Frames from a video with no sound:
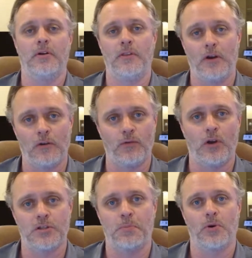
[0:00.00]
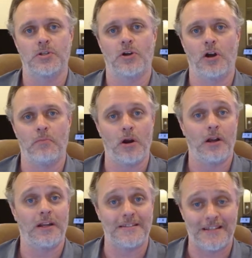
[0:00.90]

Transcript: and the overall sports card market is